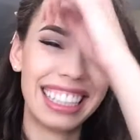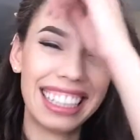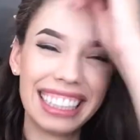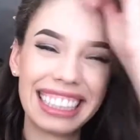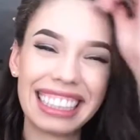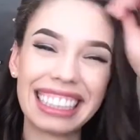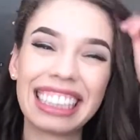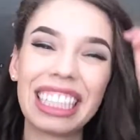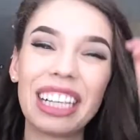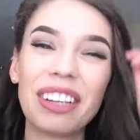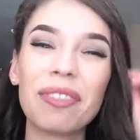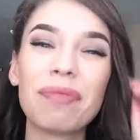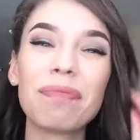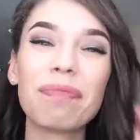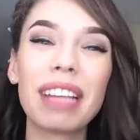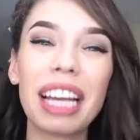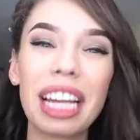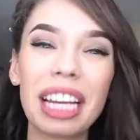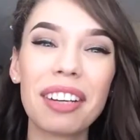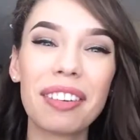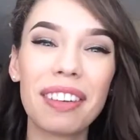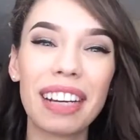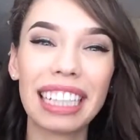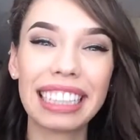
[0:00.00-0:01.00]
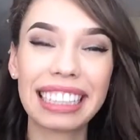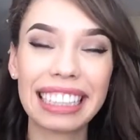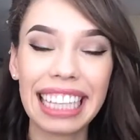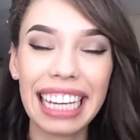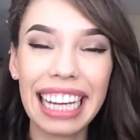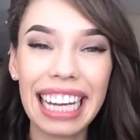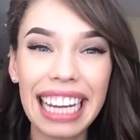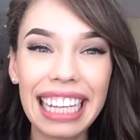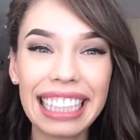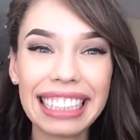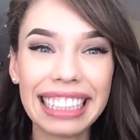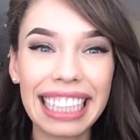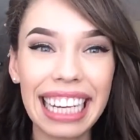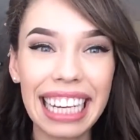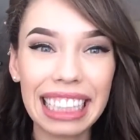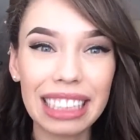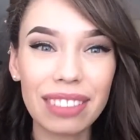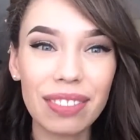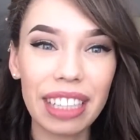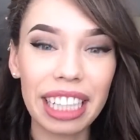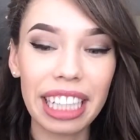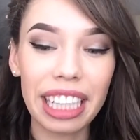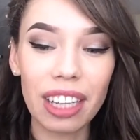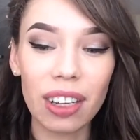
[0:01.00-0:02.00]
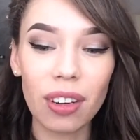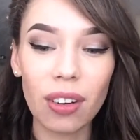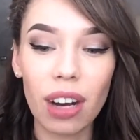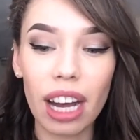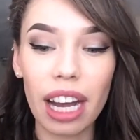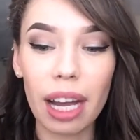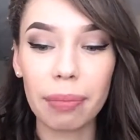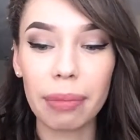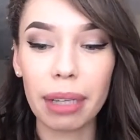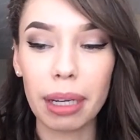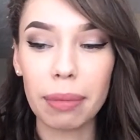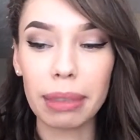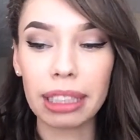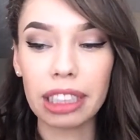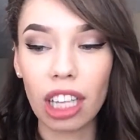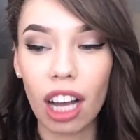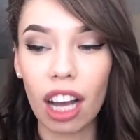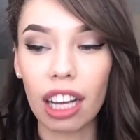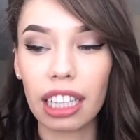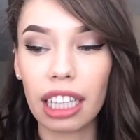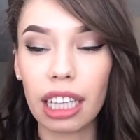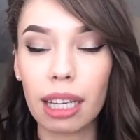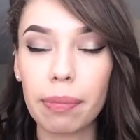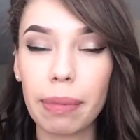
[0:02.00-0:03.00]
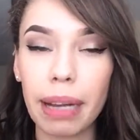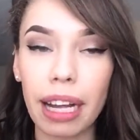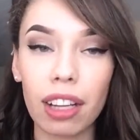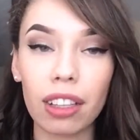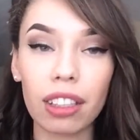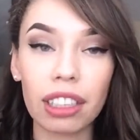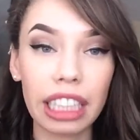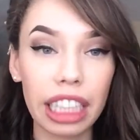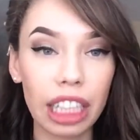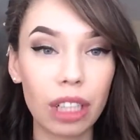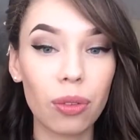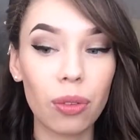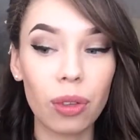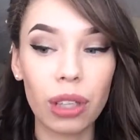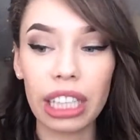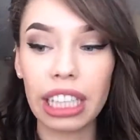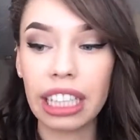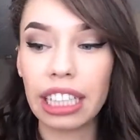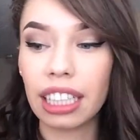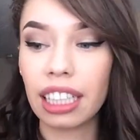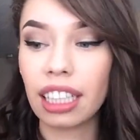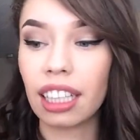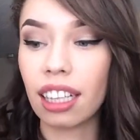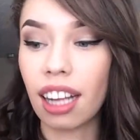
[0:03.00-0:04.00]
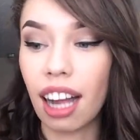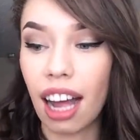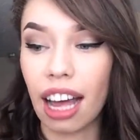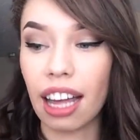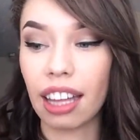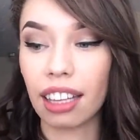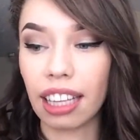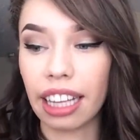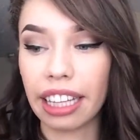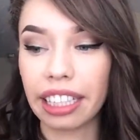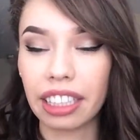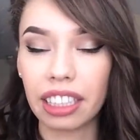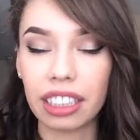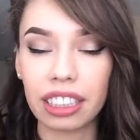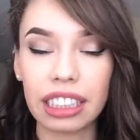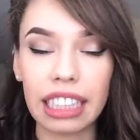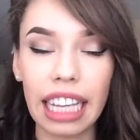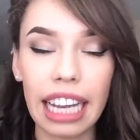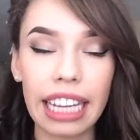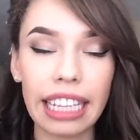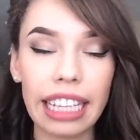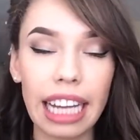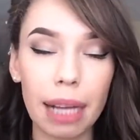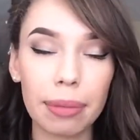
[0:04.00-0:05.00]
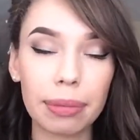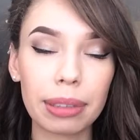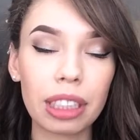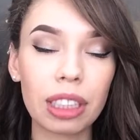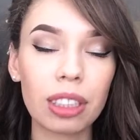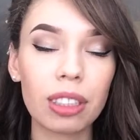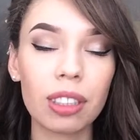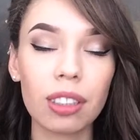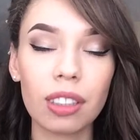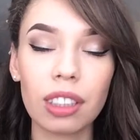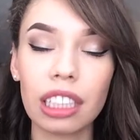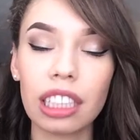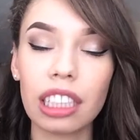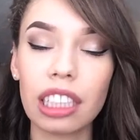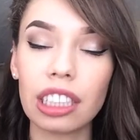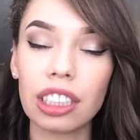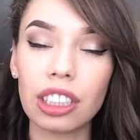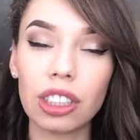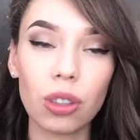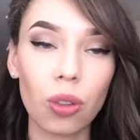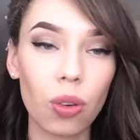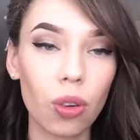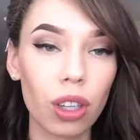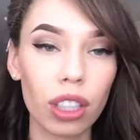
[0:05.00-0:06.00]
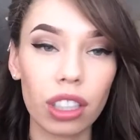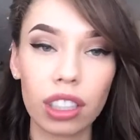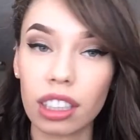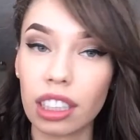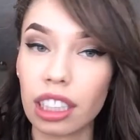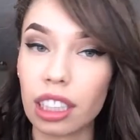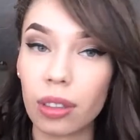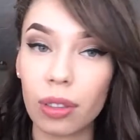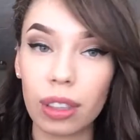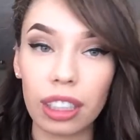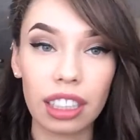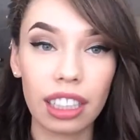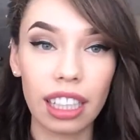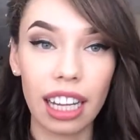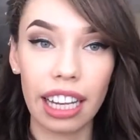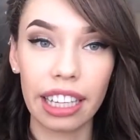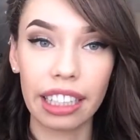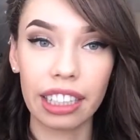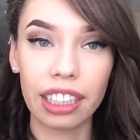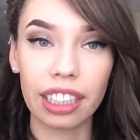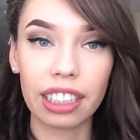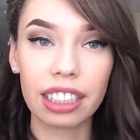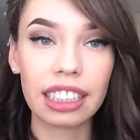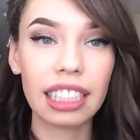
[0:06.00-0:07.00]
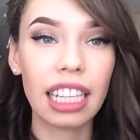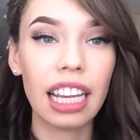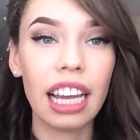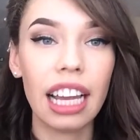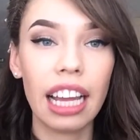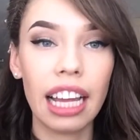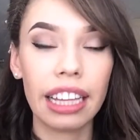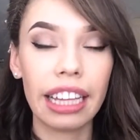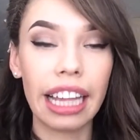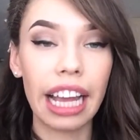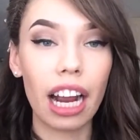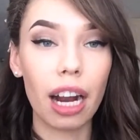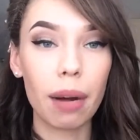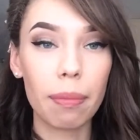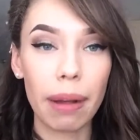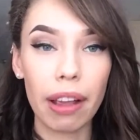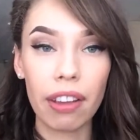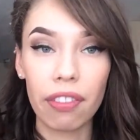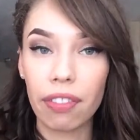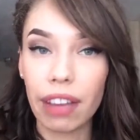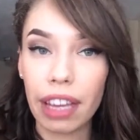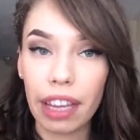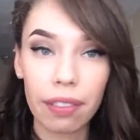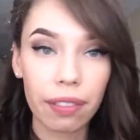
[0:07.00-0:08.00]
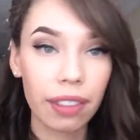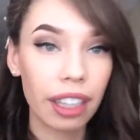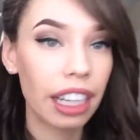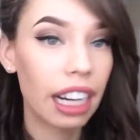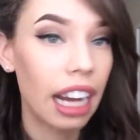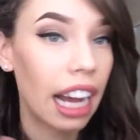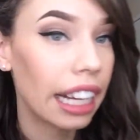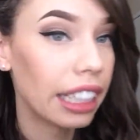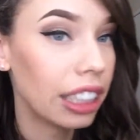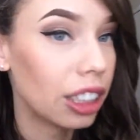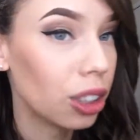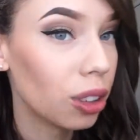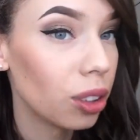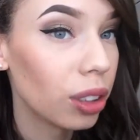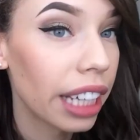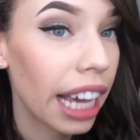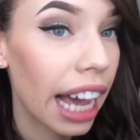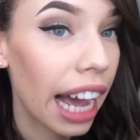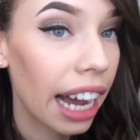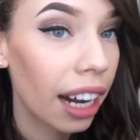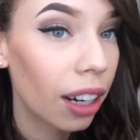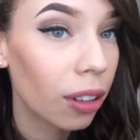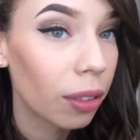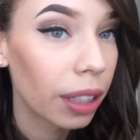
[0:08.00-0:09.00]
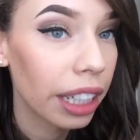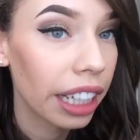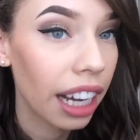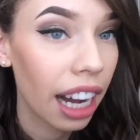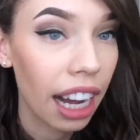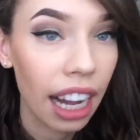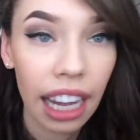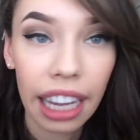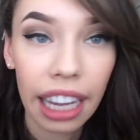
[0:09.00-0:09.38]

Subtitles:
So anyways, today's video I'm going to be talking about liquid eyeliners. I absolutely adore liquid liners. They are my favorite. I do catwing